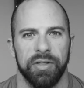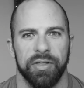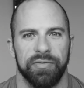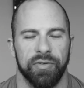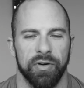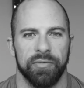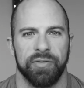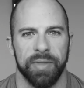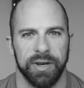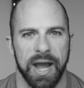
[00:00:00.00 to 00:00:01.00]
for,
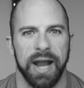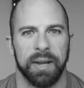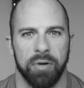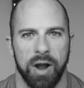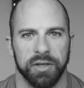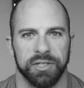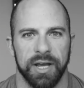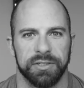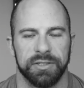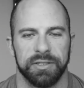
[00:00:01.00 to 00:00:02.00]
from the dieting
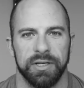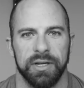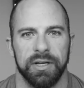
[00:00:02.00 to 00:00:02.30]
process